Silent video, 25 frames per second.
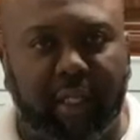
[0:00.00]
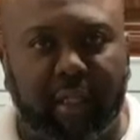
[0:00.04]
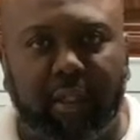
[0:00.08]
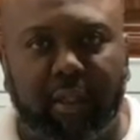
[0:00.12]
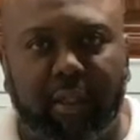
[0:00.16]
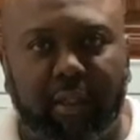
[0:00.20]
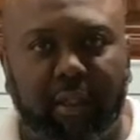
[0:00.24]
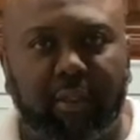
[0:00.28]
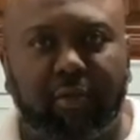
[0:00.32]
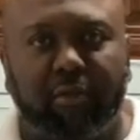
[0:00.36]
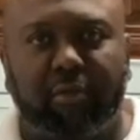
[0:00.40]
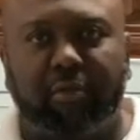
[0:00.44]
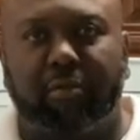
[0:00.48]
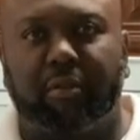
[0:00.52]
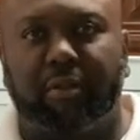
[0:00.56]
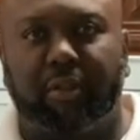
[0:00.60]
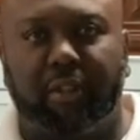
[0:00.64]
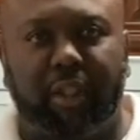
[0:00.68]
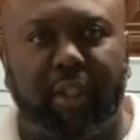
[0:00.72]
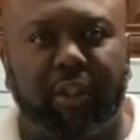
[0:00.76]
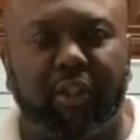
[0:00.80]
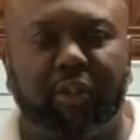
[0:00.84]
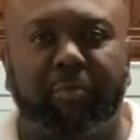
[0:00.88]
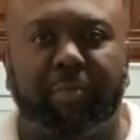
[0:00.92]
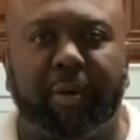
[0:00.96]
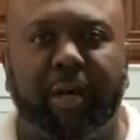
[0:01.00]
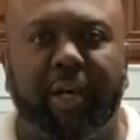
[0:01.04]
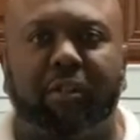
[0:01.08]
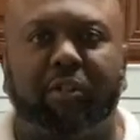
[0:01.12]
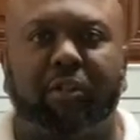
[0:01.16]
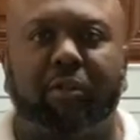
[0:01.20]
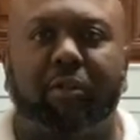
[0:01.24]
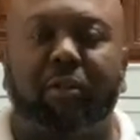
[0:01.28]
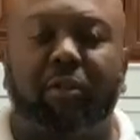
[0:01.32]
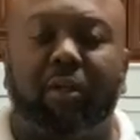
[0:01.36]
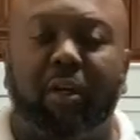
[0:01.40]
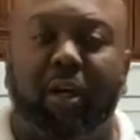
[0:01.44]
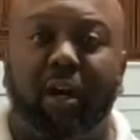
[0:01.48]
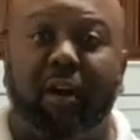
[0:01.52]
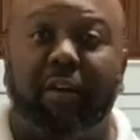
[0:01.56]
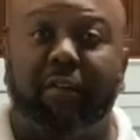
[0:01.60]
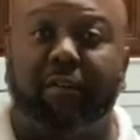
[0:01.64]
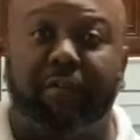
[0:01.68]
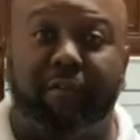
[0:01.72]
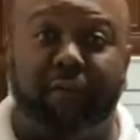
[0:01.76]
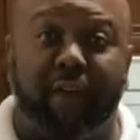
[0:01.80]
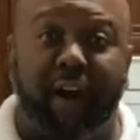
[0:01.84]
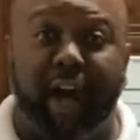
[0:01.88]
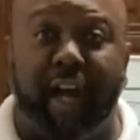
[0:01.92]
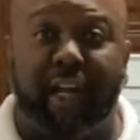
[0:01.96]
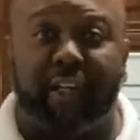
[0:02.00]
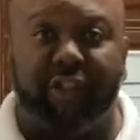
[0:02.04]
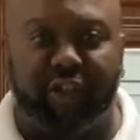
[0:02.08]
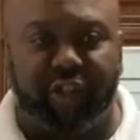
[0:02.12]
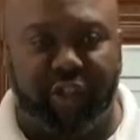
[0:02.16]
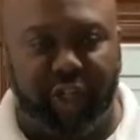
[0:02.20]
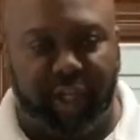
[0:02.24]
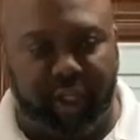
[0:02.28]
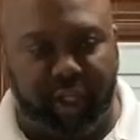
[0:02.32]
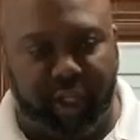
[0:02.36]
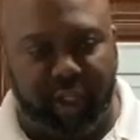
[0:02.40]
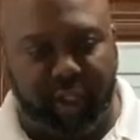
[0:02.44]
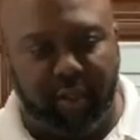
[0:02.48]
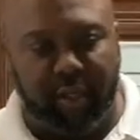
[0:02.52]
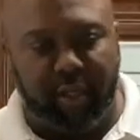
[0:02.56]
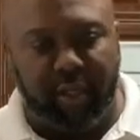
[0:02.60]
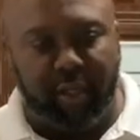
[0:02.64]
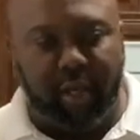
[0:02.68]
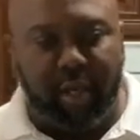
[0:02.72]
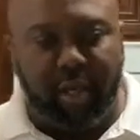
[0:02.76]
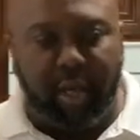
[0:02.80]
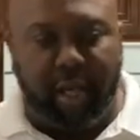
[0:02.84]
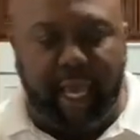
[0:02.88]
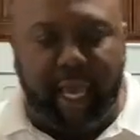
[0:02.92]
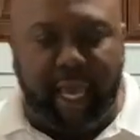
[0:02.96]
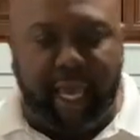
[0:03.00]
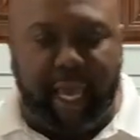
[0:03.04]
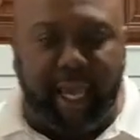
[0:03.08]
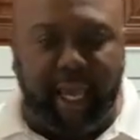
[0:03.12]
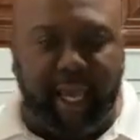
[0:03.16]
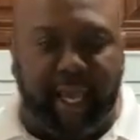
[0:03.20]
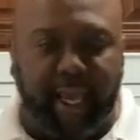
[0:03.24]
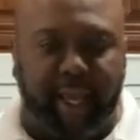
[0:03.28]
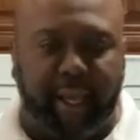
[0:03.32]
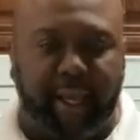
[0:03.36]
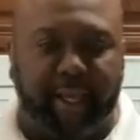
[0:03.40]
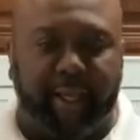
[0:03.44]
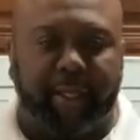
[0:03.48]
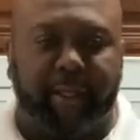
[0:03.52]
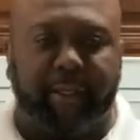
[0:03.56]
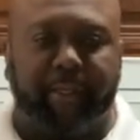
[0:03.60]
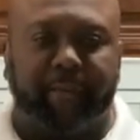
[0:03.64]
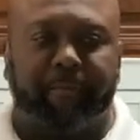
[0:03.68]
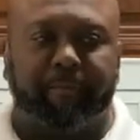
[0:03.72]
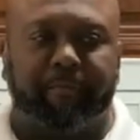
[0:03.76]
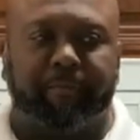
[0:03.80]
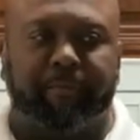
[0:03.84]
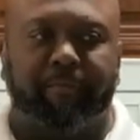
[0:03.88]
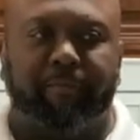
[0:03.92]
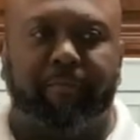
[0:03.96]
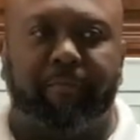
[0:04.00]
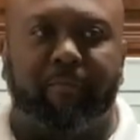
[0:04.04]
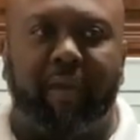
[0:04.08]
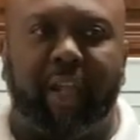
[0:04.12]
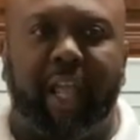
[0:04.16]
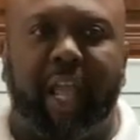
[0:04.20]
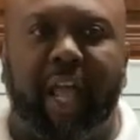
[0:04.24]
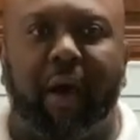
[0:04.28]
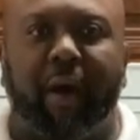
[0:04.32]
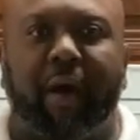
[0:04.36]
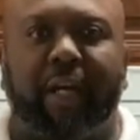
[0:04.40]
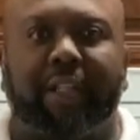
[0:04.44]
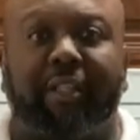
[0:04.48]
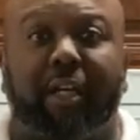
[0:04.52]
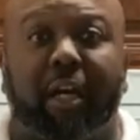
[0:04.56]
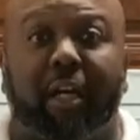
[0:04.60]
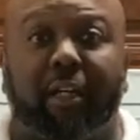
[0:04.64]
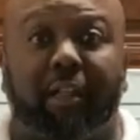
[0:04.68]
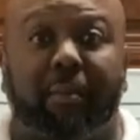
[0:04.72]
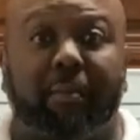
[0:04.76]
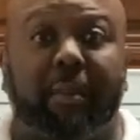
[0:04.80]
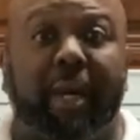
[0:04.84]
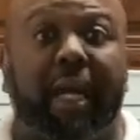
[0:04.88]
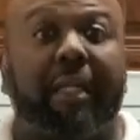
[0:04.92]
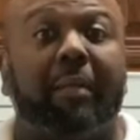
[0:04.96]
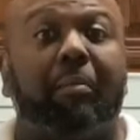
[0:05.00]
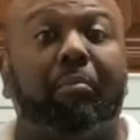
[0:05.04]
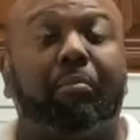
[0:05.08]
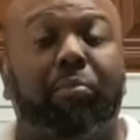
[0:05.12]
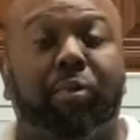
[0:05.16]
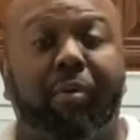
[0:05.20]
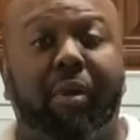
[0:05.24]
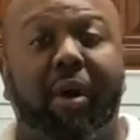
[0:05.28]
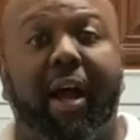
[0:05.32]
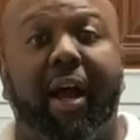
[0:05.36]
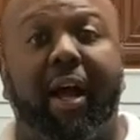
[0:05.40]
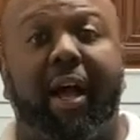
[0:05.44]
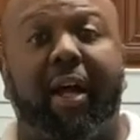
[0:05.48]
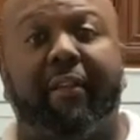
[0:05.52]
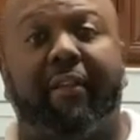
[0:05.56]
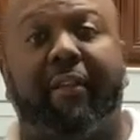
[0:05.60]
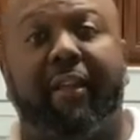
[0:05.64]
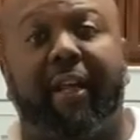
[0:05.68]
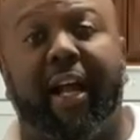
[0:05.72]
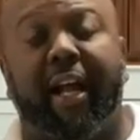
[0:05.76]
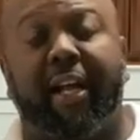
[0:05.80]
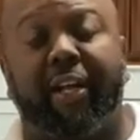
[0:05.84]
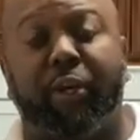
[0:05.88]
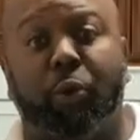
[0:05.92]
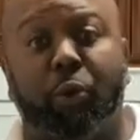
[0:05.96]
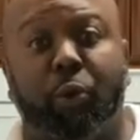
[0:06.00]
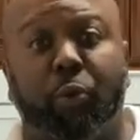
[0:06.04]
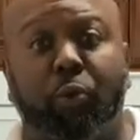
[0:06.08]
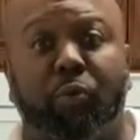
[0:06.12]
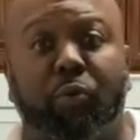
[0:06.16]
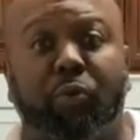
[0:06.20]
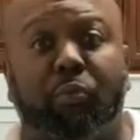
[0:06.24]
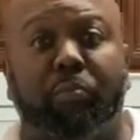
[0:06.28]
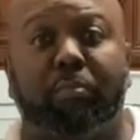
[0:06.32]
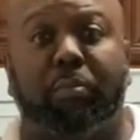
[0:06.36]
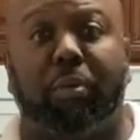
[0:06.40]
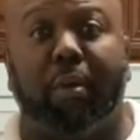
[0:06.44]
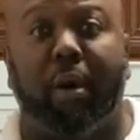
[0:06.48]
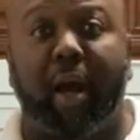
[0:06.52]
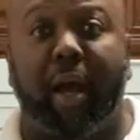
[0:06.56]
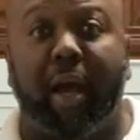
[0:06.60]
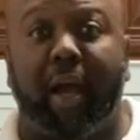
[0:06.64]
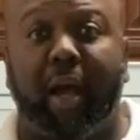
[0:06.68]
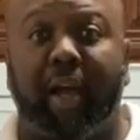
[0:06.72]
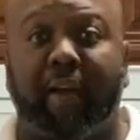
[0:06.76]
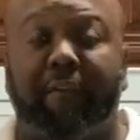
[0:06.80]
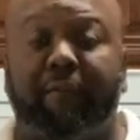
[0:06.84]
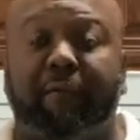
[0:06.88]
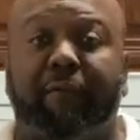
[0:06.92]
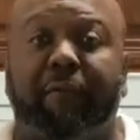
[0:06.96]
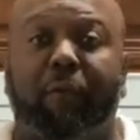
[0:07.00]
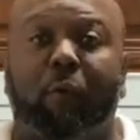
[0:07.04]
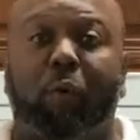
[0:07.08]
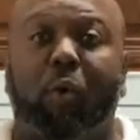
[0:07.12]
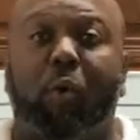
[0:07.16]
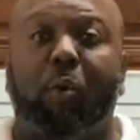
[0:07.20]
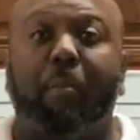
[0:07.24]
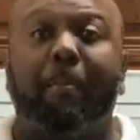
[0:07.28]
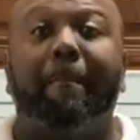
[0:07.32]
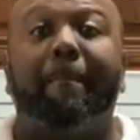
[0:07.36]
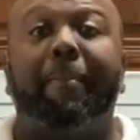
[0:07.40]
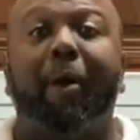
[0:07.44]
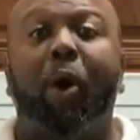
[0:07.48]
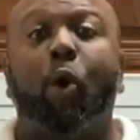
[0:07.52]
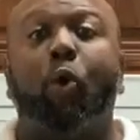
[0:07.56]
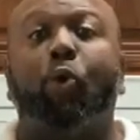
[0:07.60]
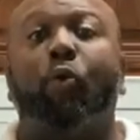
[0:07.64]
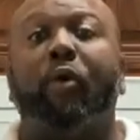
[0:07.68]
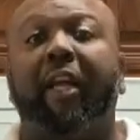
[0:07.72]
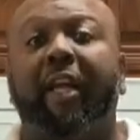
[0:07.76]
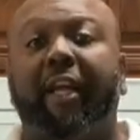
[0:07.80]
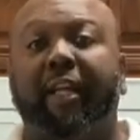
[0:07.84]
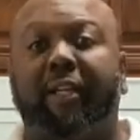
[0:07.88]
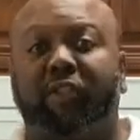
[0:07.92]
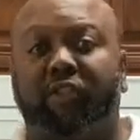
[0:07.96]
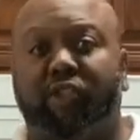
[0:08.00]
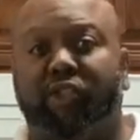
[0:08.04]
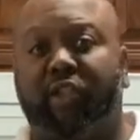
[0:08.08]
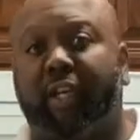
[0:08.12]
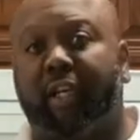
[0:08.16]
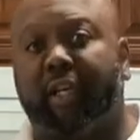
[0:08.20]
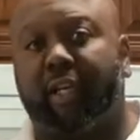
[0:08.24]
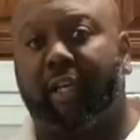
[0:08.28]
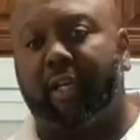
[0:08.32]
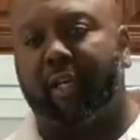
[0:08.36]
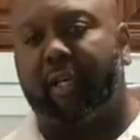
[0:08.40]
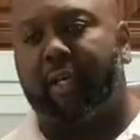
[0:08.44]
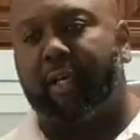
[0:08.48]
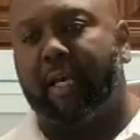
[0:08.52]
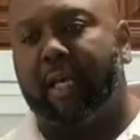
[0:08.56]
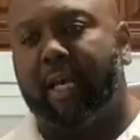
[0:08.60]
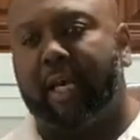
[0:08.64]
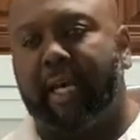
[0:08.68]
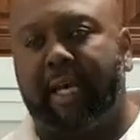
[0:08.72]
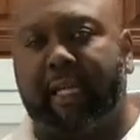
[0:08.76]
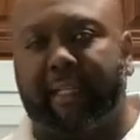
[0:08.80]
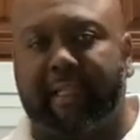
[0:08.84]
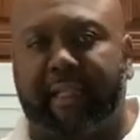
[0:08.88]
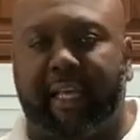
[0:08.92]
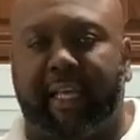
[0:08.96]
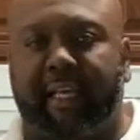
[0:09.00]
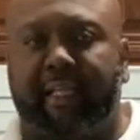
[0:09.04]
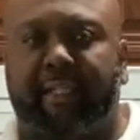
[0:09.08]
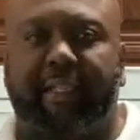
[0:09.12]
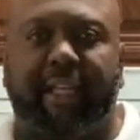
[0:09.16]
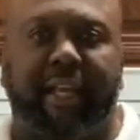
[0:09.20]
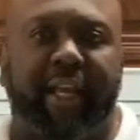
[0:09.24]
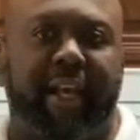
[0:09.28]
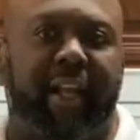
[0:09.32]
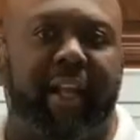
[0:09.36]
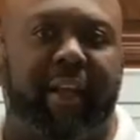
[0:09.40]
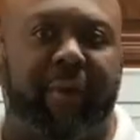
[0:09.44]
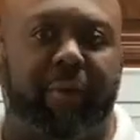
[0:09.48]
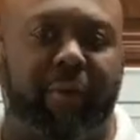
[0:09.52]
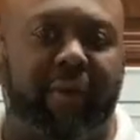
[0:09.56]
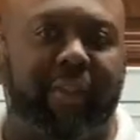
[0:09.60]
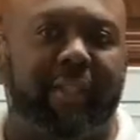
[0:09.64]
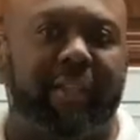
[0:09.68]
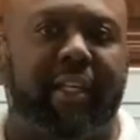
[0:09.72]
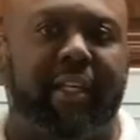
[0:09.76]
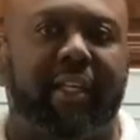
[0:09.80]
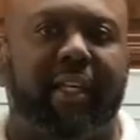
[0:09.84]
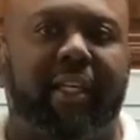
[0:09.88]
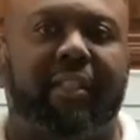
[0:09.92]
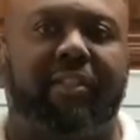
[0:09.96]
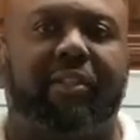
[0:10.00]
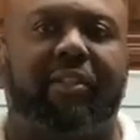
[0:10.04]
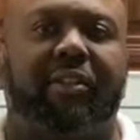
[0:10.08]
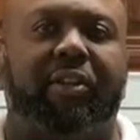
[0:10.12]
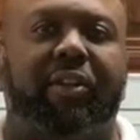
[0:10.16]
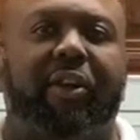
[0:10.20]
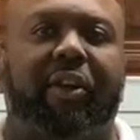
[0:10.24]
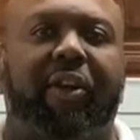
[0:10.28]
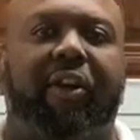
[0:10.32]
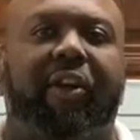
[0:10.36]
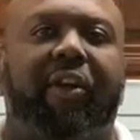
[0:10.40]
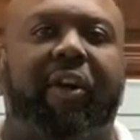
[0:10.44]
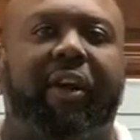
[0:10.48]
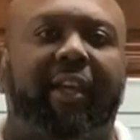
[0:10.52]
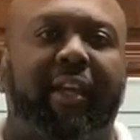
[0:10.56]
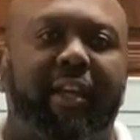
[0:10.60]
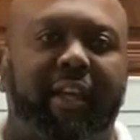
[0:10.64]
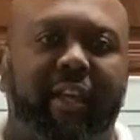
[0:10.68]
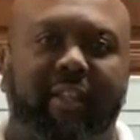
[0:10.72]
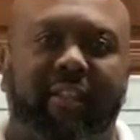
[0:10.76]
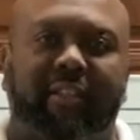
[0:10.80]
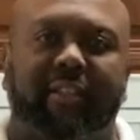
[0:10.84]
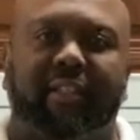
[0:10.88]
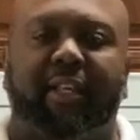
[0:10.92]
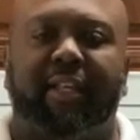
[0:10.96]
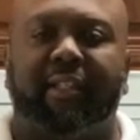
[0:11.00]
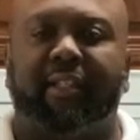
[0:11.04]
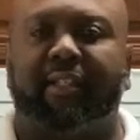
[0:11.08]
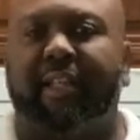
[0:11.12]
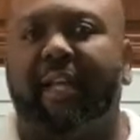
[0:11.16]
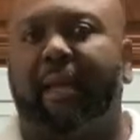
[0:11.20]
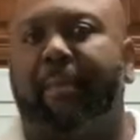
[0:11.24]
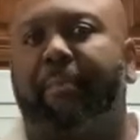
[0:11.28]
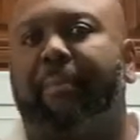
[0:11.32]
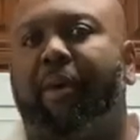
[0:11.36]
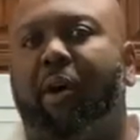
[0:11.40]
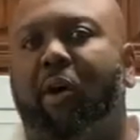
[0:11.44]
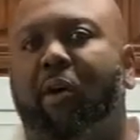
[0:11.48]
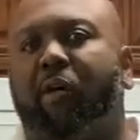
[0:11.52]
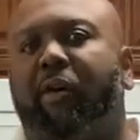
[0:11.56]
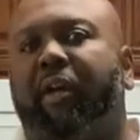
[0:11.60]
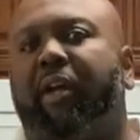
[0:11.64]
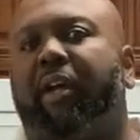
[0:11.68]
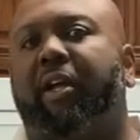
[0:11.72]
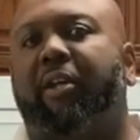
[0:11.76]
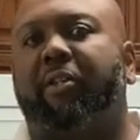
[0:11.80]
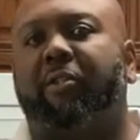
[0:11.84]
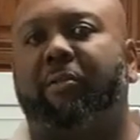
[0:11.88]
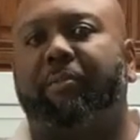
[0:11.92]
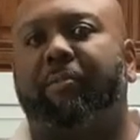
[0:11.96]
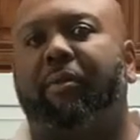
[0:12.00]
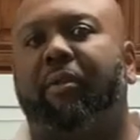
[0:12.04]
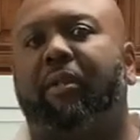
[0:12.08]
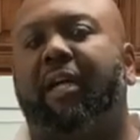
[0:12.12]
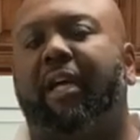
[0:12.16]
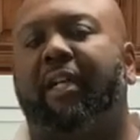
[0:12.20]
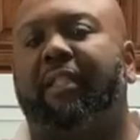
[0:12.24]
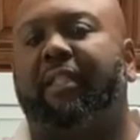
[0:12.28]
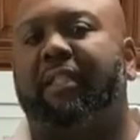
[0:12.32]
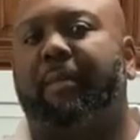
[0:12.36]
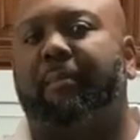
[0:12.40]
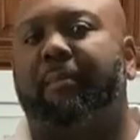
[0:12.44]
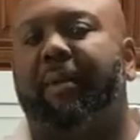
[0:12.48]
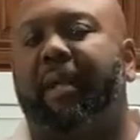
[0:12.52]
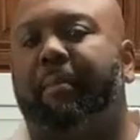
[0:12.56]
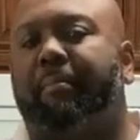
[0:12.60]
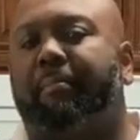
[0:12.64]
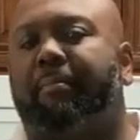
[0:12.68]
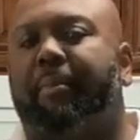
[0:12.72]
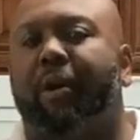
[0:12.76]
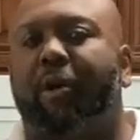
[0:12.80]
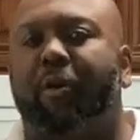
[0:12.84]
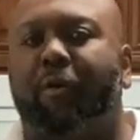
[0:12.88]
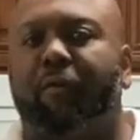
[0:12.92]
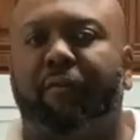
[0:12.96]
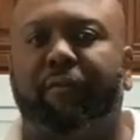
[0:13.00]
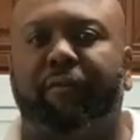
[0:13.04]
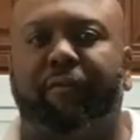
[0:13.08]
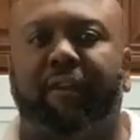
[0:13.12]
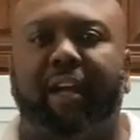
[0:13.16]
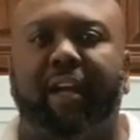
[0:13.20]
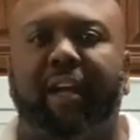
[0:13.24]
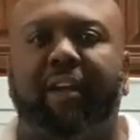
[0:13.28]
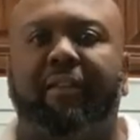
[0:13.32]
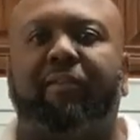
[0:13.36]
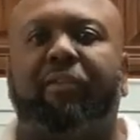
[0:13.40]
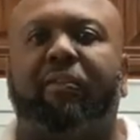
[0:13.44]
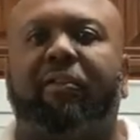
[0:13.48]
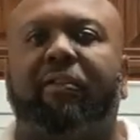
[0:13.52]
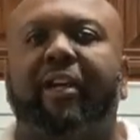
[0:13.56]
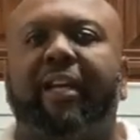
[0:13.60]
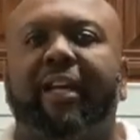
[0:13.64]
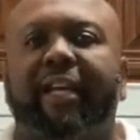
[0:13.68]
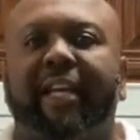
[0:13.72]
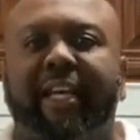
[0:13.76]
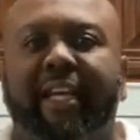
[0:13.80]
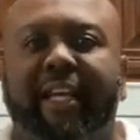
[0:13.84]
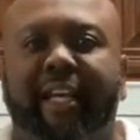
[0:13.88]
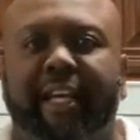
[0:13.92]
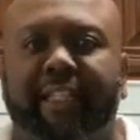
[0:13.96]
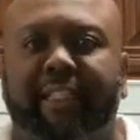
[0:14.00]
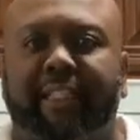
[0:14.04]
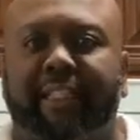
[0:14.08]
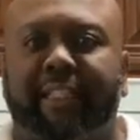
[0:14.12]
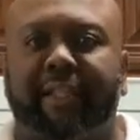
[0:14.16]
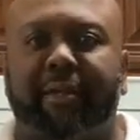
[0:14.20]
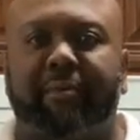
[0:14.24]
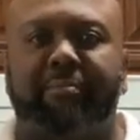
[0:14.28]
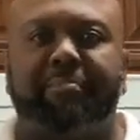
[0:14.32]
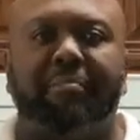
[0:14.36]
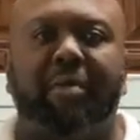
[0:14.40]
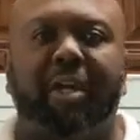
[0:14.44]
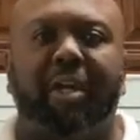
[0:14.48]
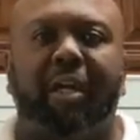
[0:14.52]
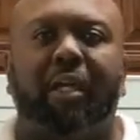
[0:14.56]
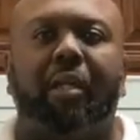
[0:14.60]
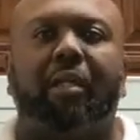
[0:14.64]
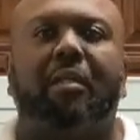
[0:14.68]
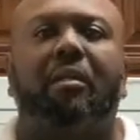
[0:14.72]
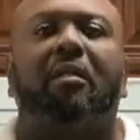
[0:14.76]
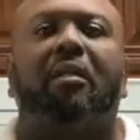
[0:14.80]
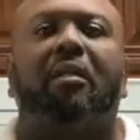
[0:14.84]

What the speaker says: a special of fried chicken. And how I talked about brine, that I use brine for bone-in chicken. I think that once it gets in there, hits that bone, it helps pull out some of that bone flavor into the meat,